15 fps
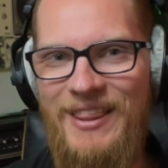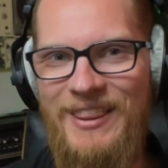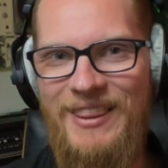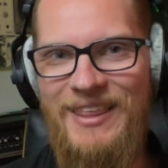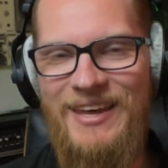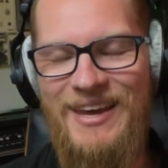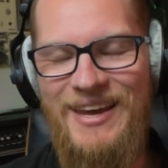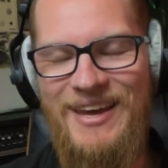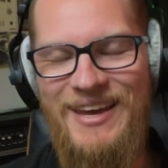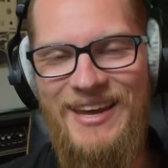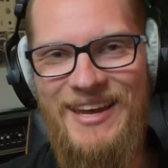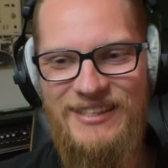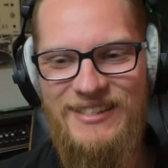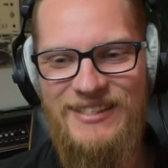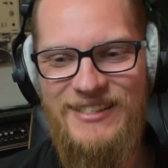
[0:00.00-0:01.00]

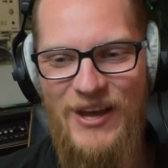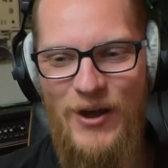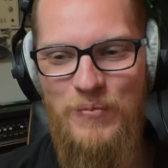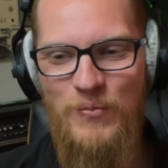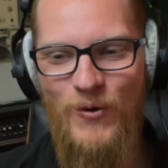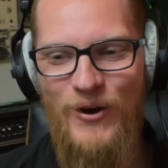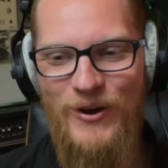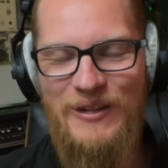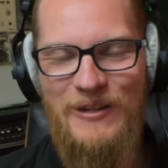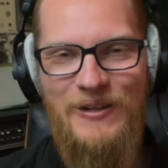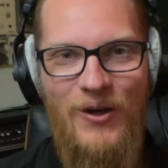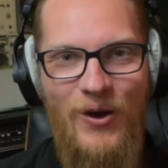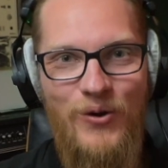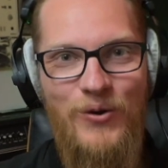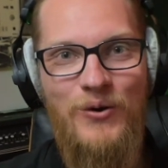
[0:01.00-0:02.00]
the somewhat
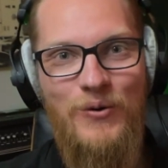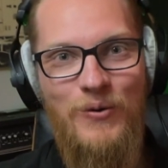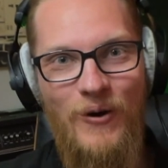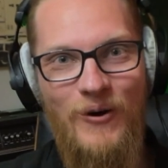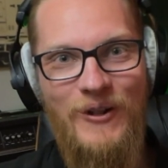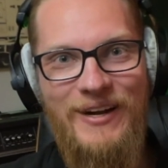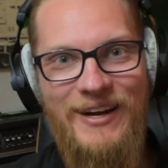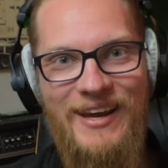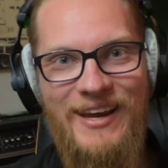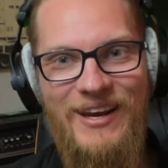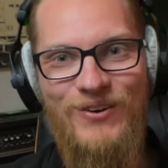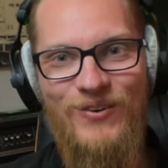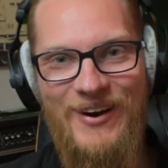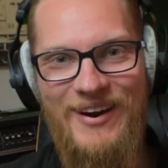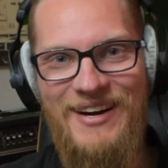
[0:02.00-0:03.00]
low quality
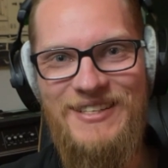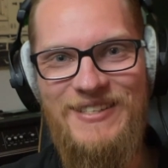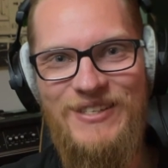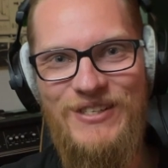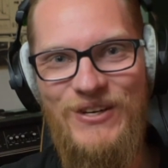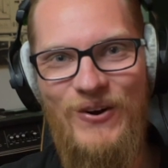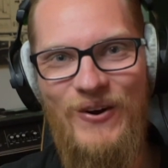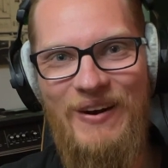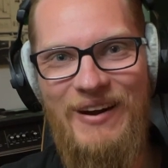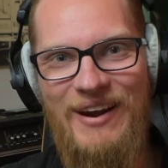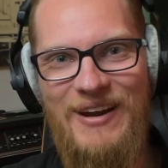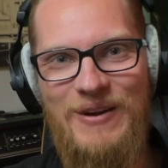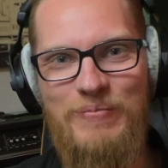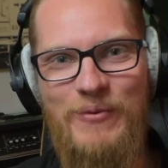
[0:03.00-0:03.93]
green screening,